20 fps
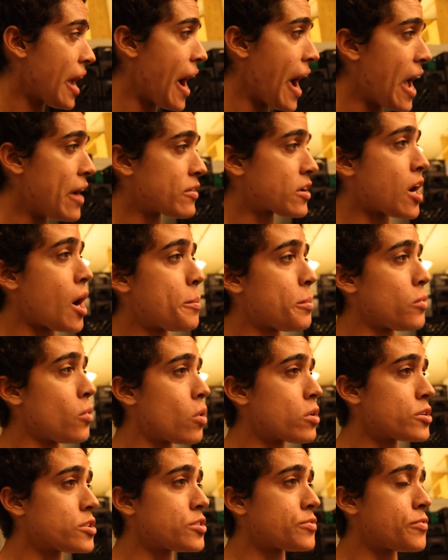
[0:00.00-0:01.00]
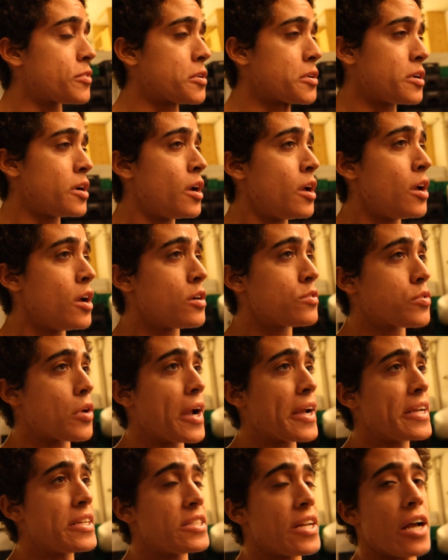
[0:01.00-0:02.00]
I have a couple orders for
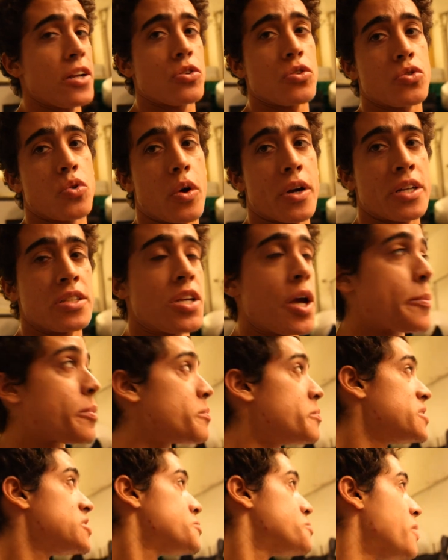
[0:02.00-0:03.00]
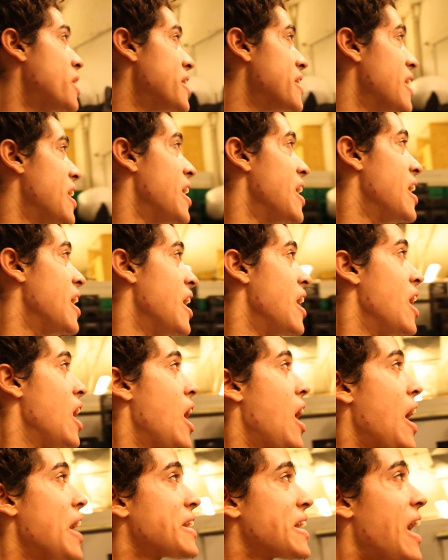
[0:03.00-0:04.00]
Frankie's Naturals Organ Supplements, but
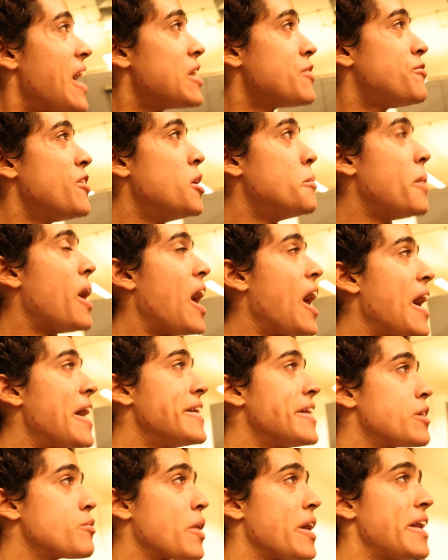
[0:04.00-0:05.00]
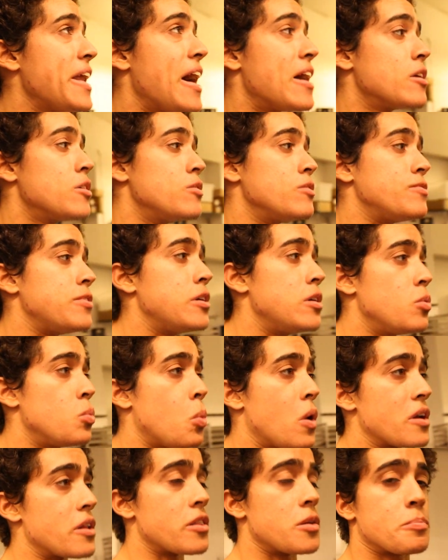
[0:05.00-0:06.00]
I kind of fell behind. I ran out of
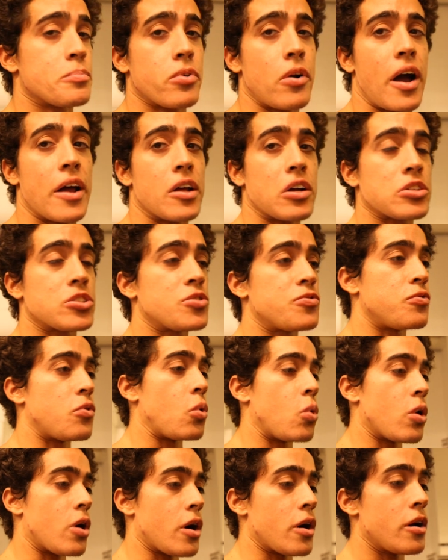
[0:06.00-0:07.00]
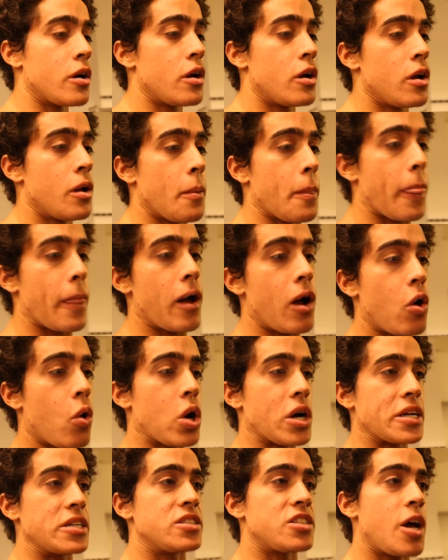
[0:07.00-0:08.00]
one of the products for
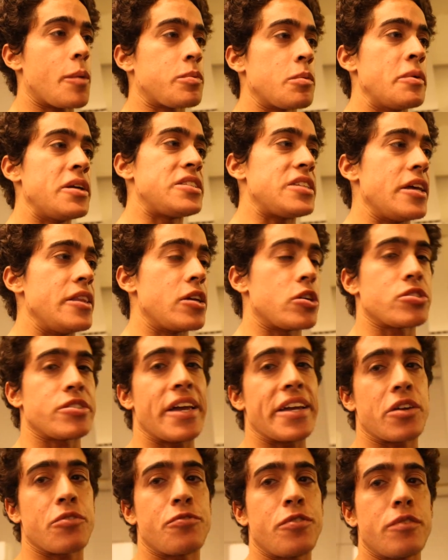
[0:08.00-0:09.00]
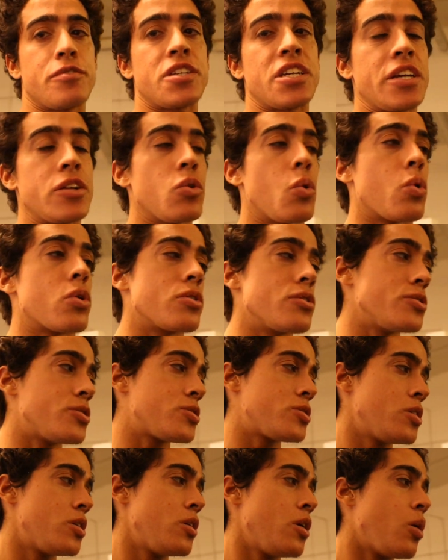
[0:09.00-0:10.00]
organ supplements, and there's like 15 orders
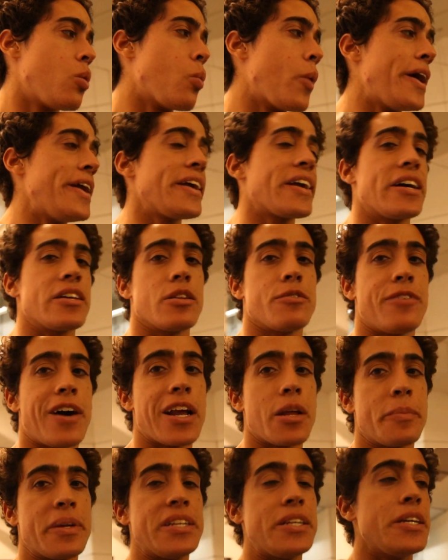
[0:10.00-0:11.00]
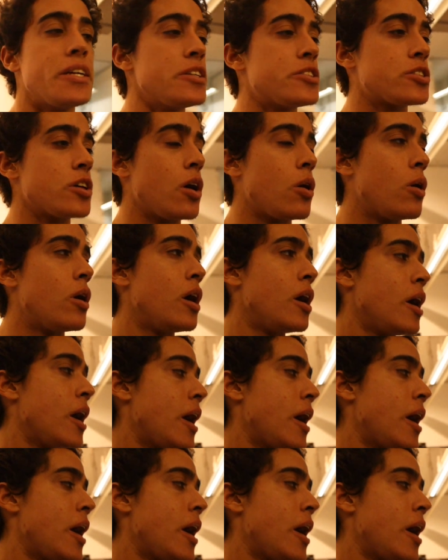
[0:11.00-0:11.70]
waiting on the vitamin D, so